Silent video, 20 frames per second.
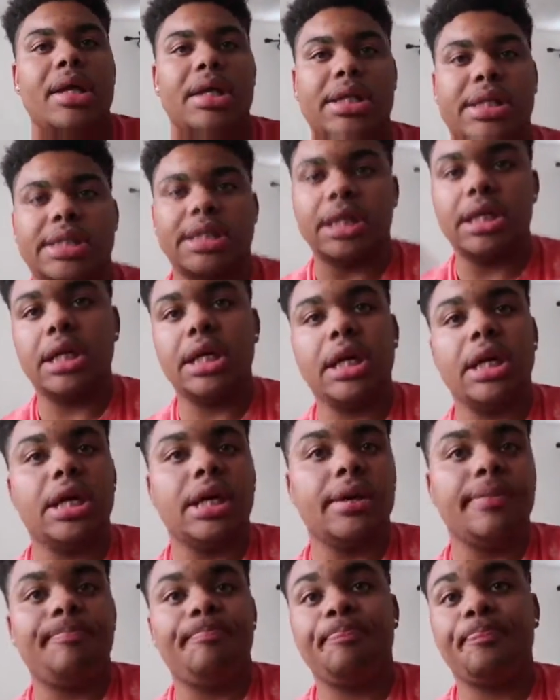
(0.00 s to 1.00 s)

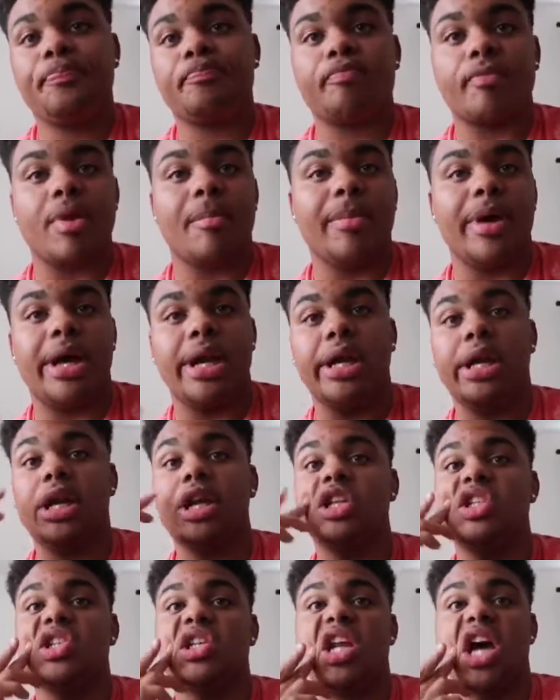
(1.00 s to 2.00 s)
Sunday. What we
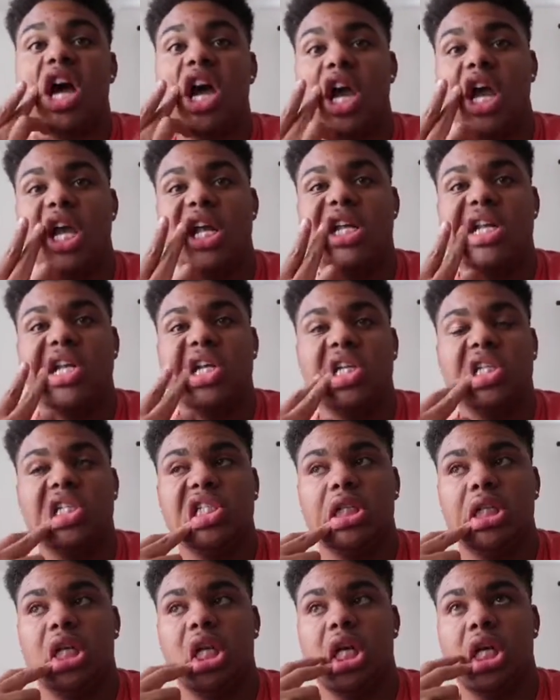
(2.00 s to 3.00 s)
did tonight,
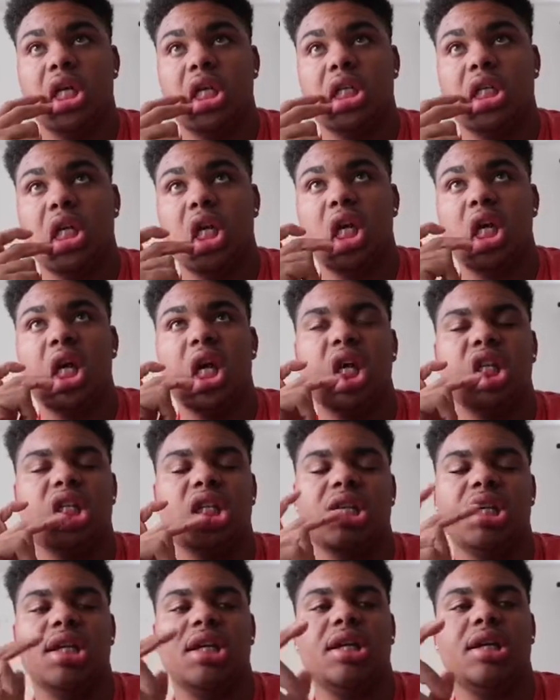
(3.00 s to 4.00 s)
today's, uh, not
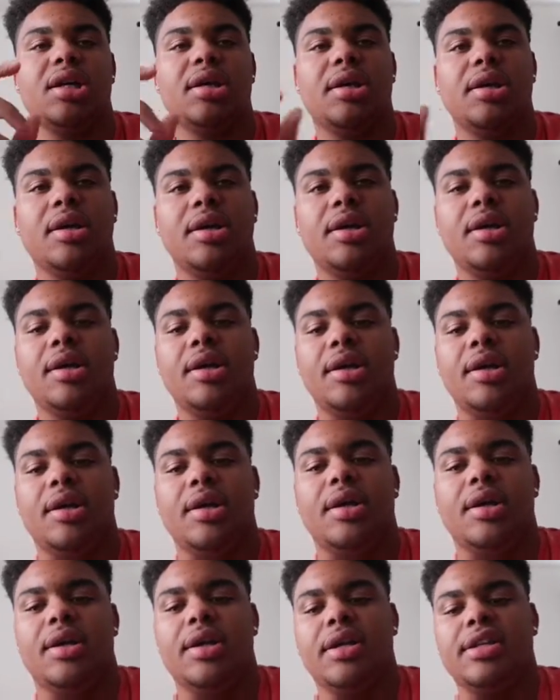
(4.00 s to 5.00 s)
Sunday.
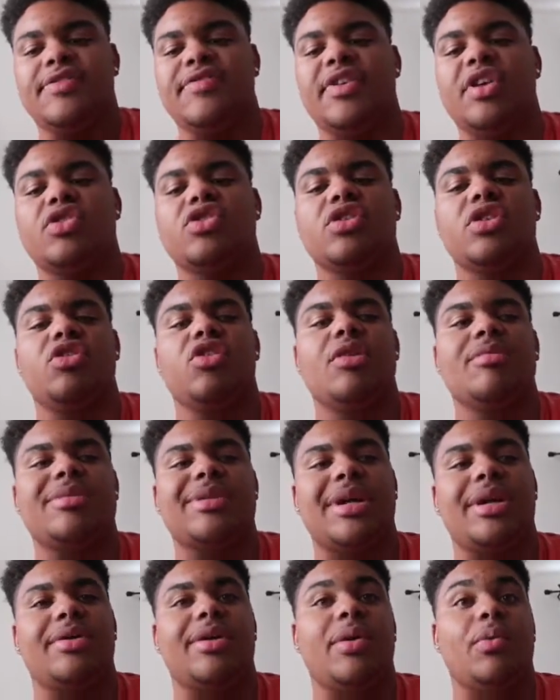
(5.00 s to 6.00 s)
This video's gonna go up
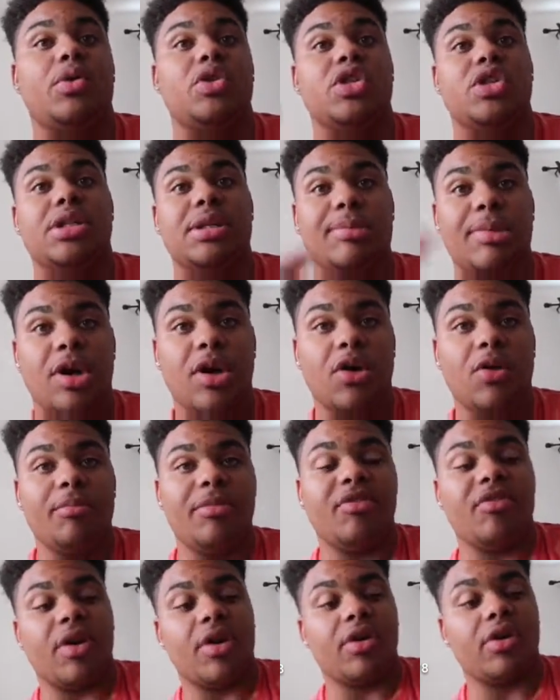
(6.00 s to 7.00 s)
Saturday, which is tomorrow
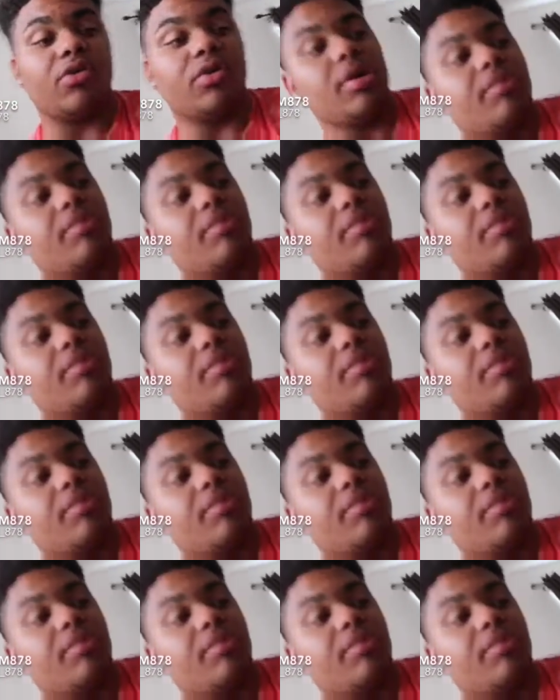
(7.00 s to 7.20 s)
before I go to